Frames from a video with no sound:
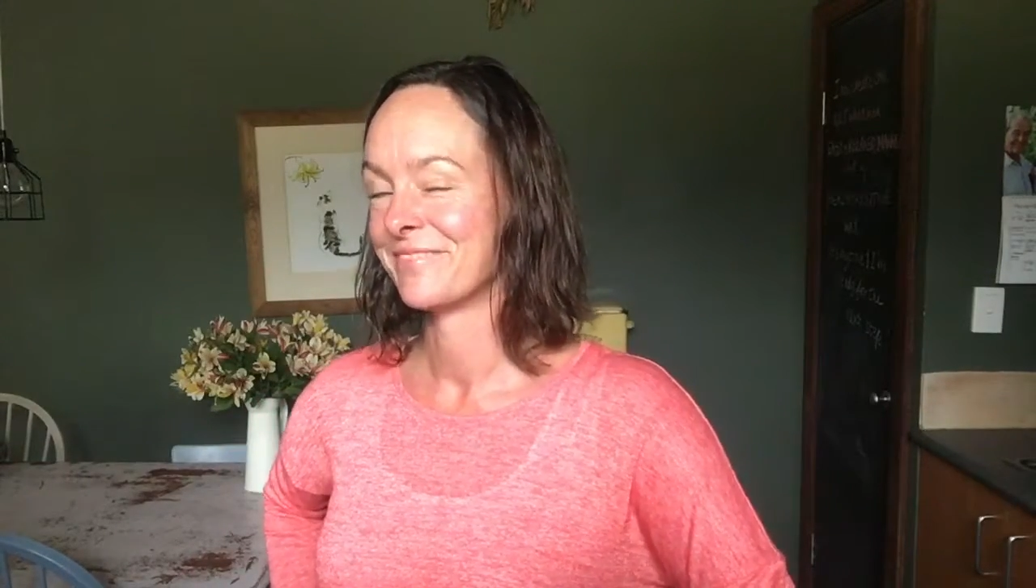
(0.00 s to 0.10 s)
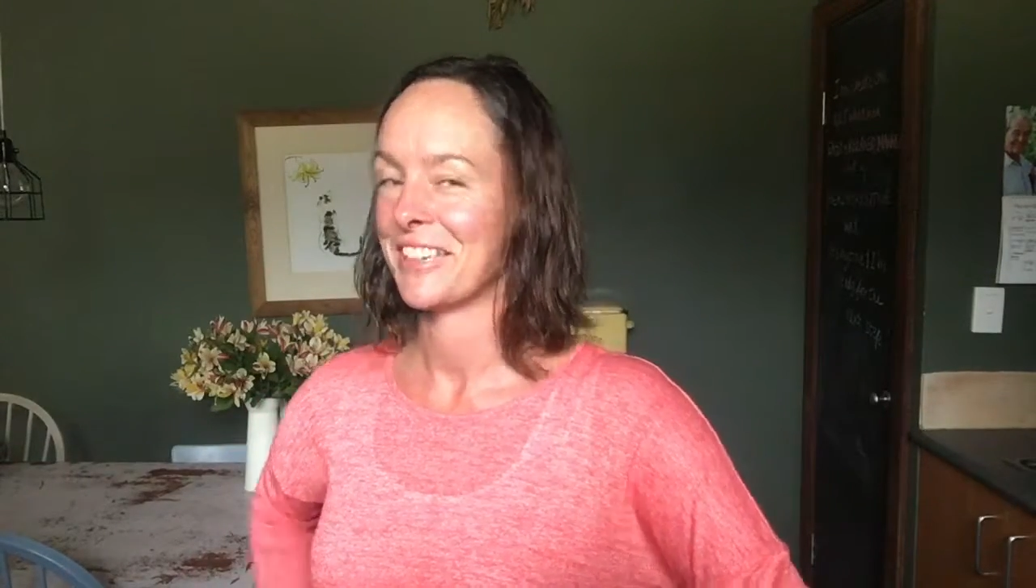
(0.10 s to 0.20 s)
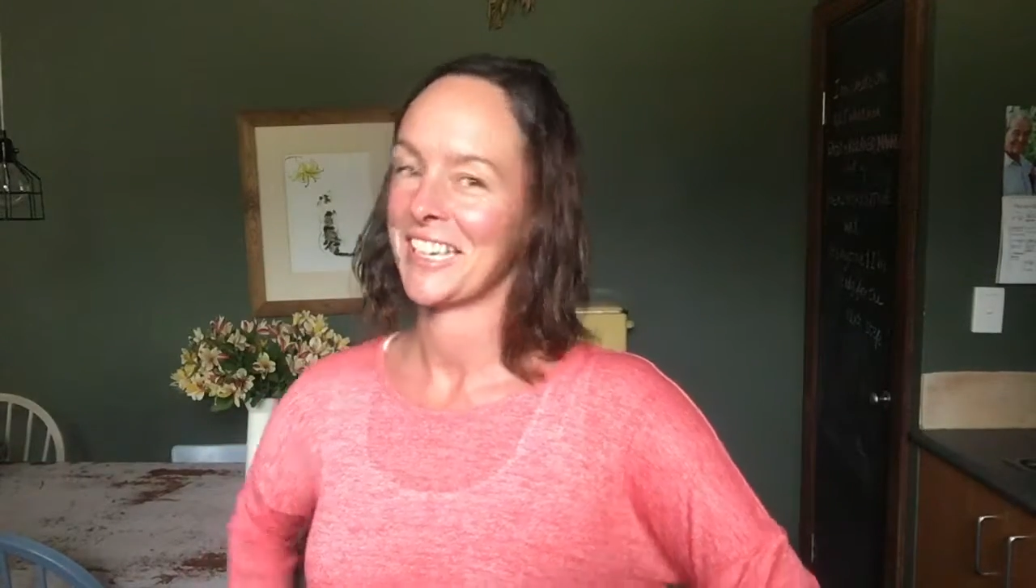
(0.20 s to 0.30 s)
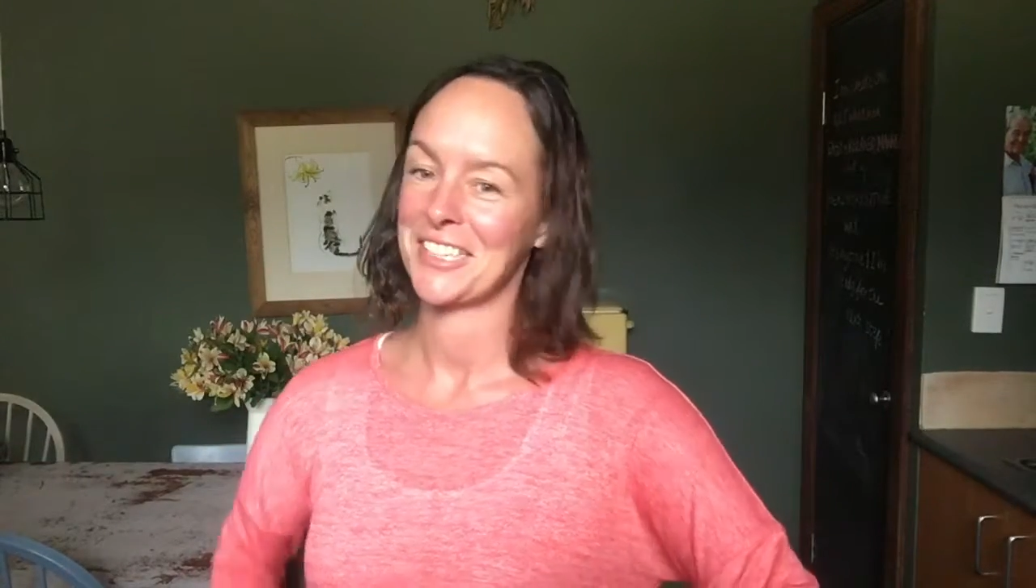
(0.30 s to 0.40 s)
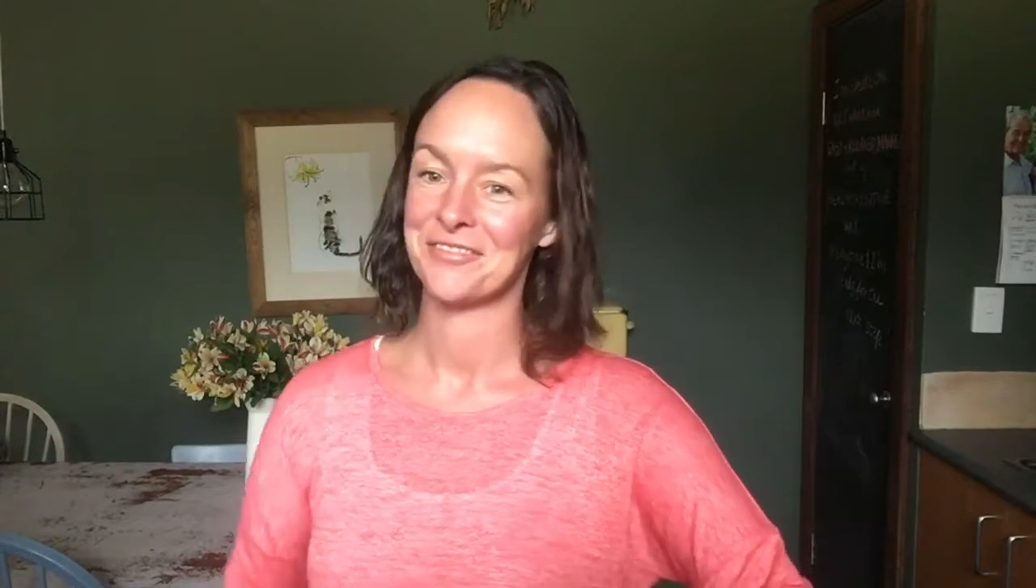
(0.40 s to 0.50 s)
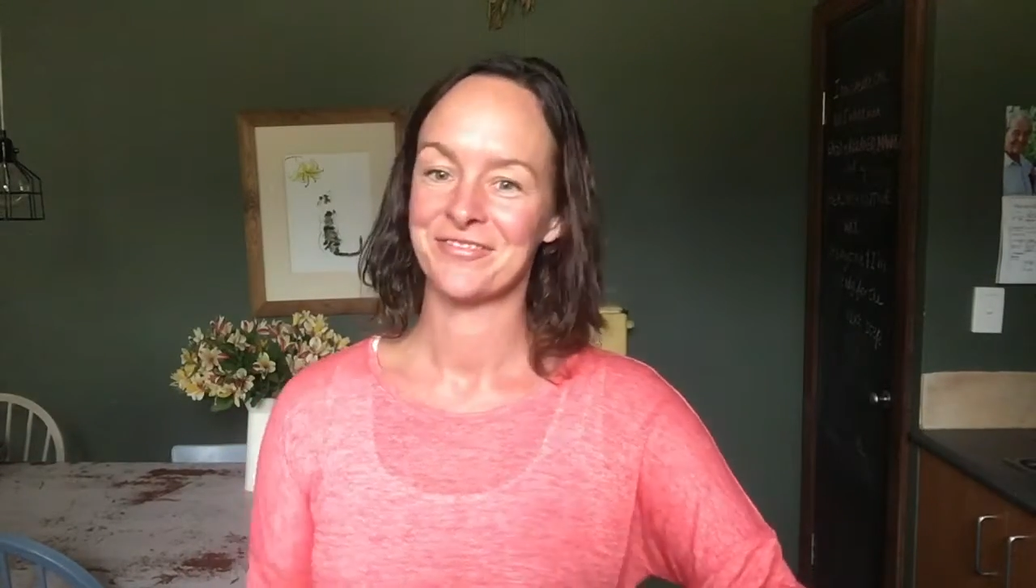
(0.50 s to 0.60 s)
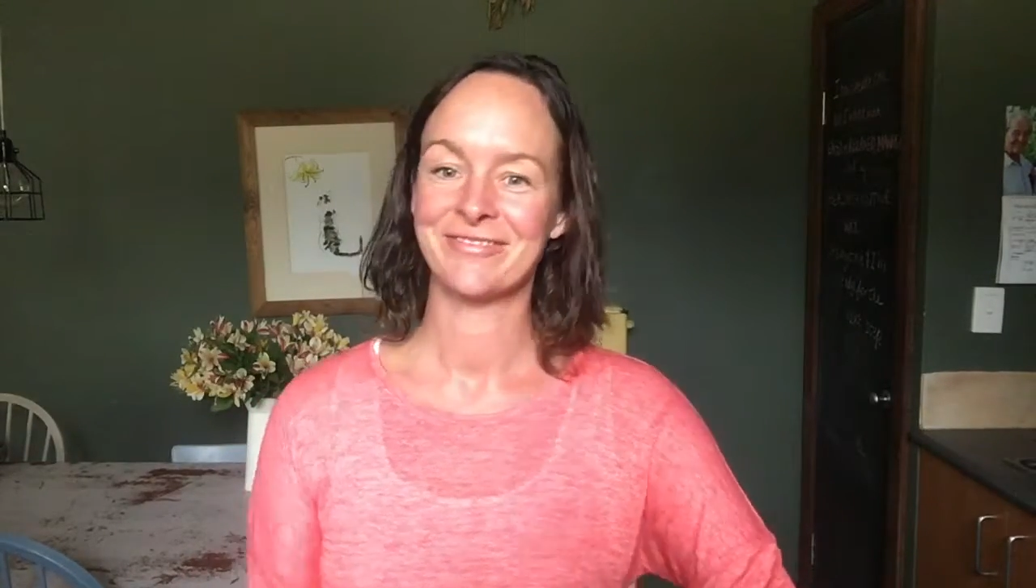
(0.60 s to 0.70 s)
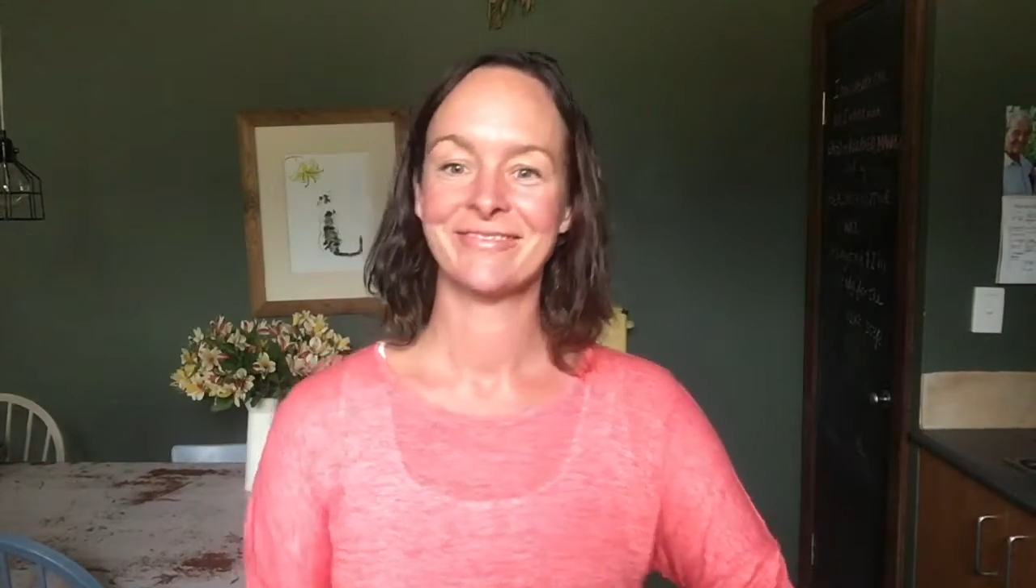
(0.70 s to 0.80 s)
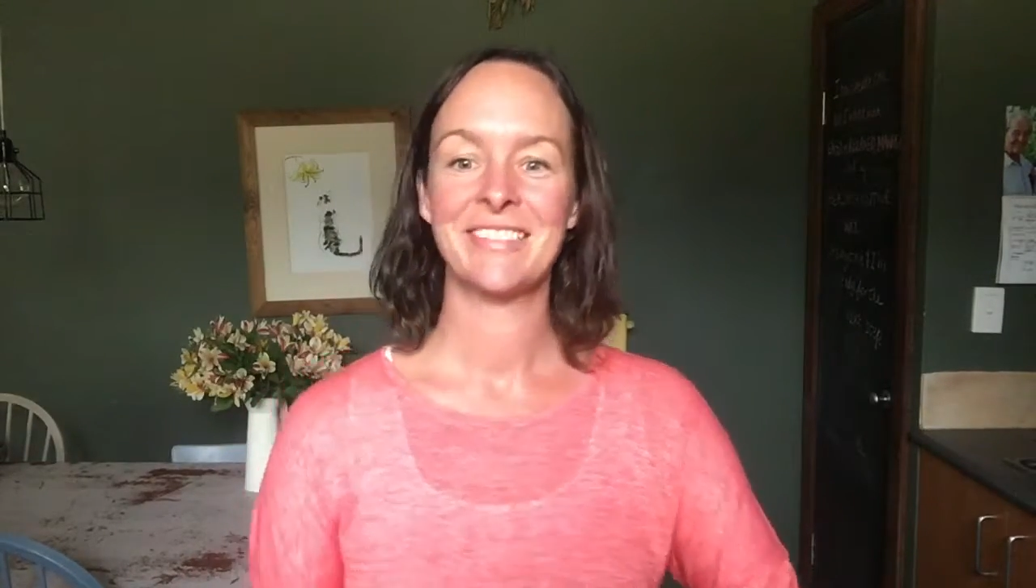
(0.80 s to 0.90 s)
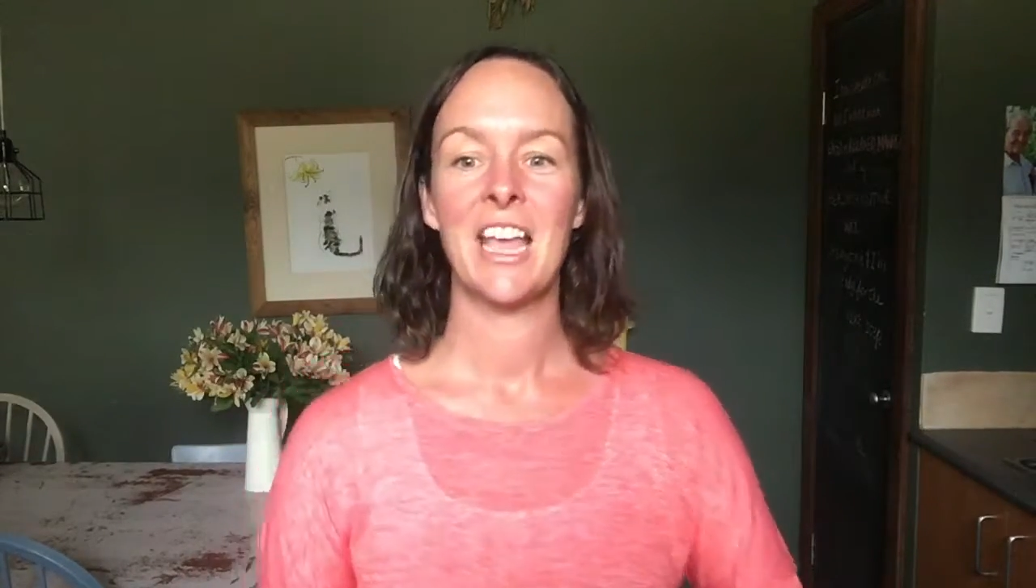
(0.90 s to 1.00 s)
Okay.
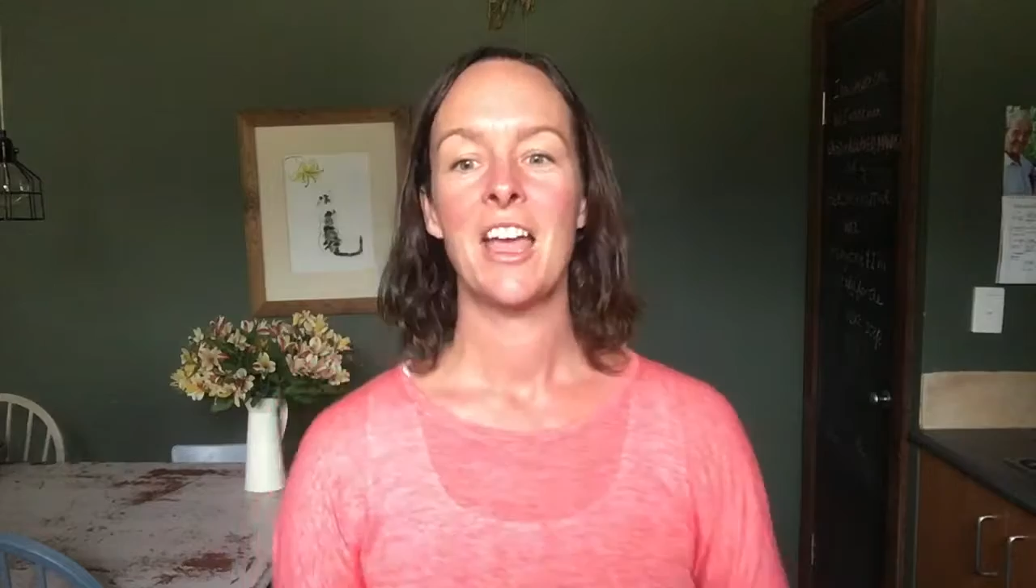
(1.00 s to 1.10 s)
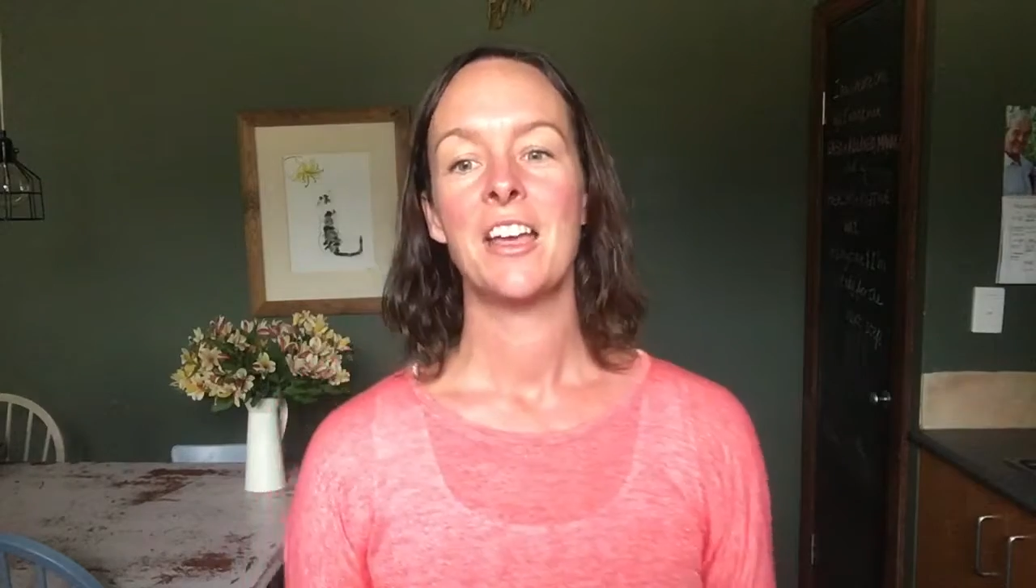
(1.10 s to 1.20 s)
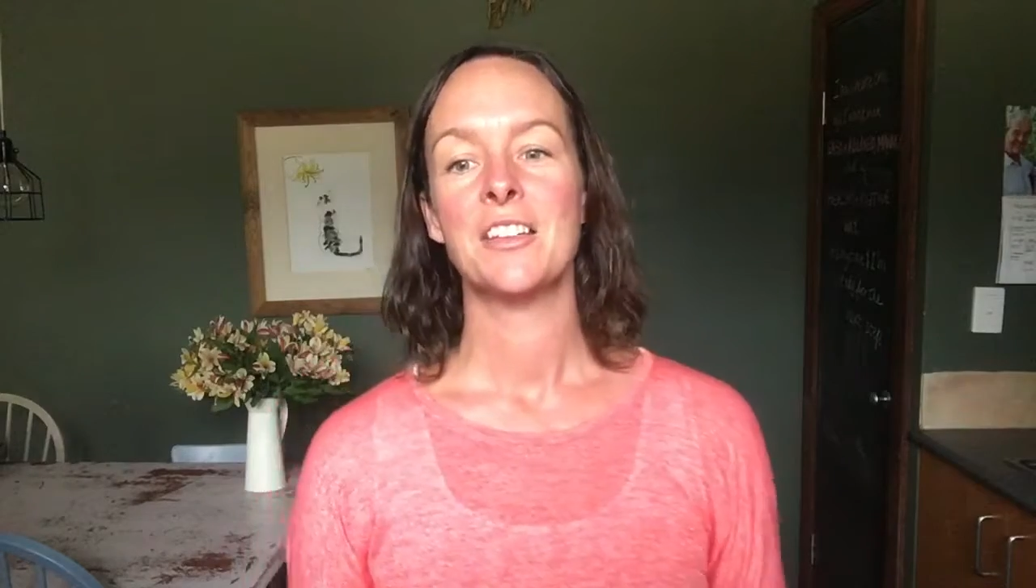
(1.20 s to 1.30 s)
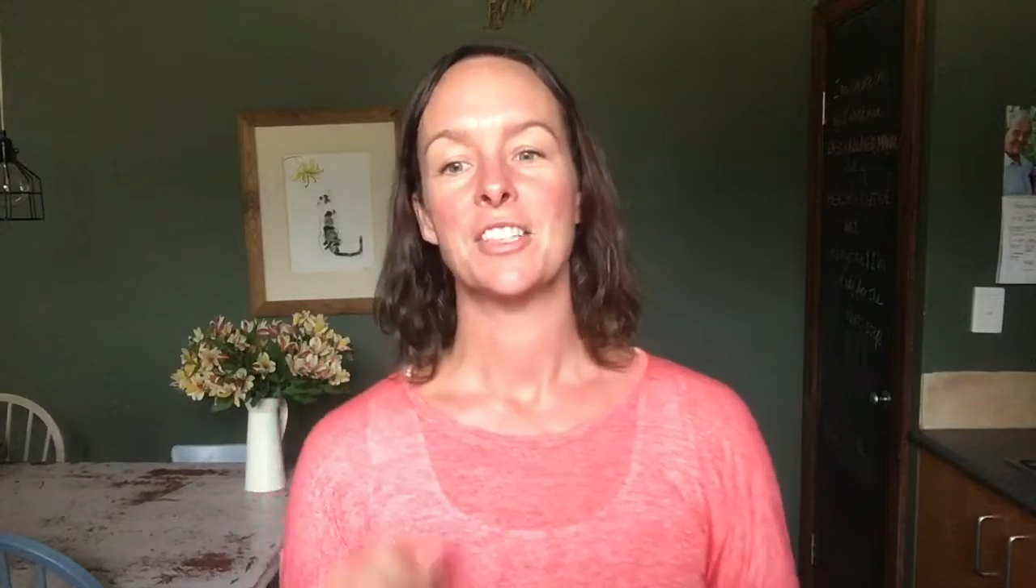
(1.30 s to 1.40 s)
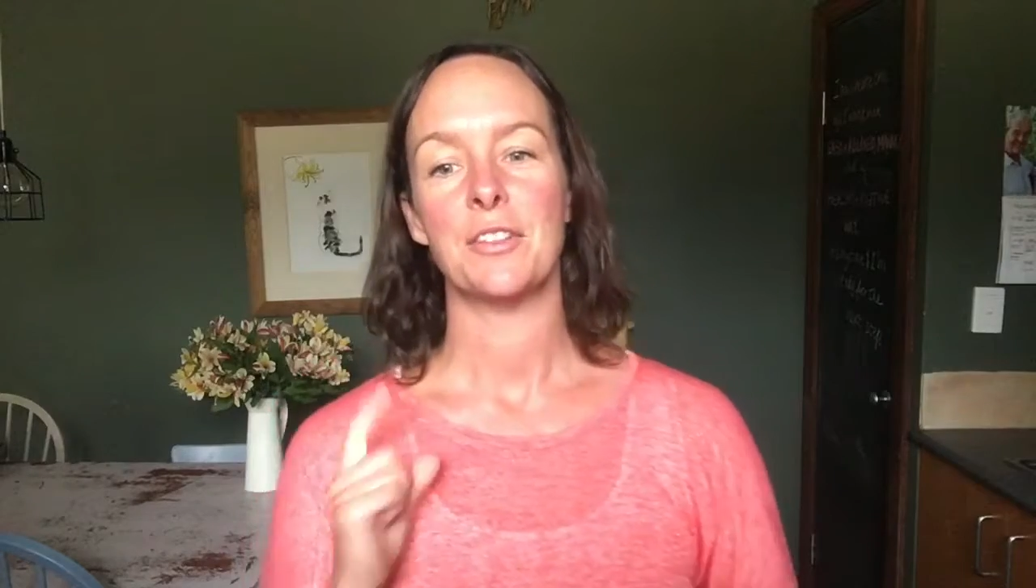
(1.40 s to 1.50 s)
So